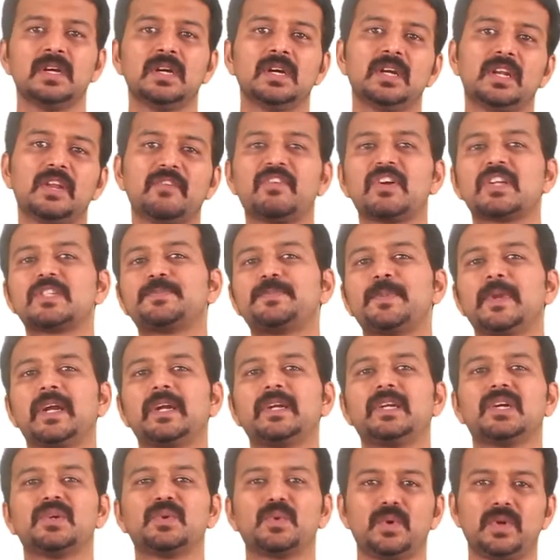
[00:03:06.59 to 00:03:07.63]
Reverse
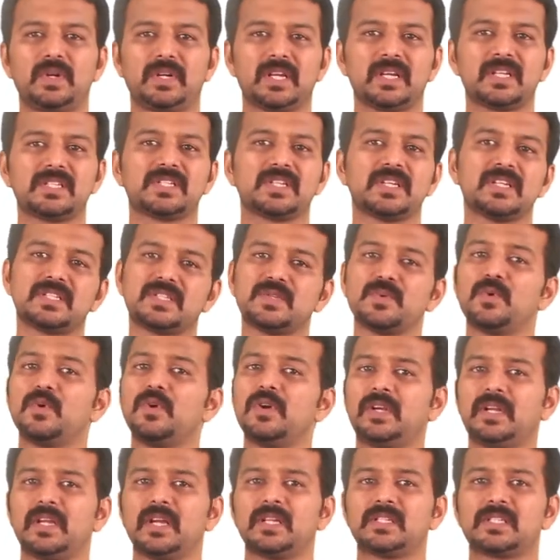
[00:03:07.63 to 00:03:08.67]
breakdown voltage is the
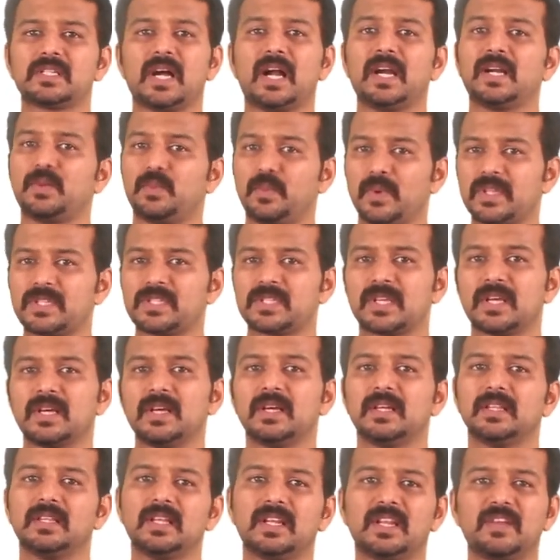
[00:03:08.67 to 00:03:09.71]
voltage at which
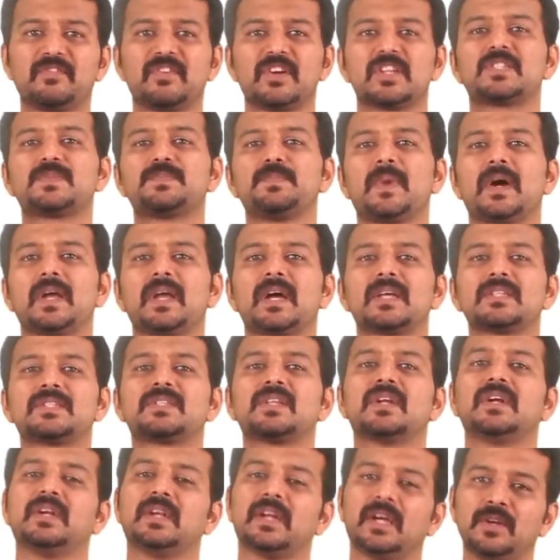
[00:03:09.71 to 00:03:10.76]
the reverse biased
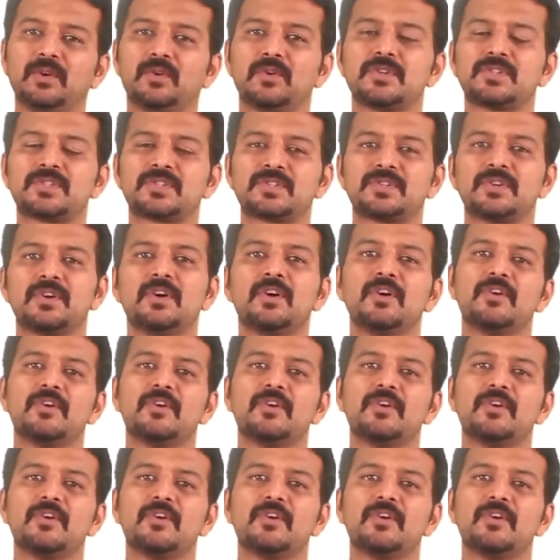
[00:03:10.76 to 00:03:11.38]
diodes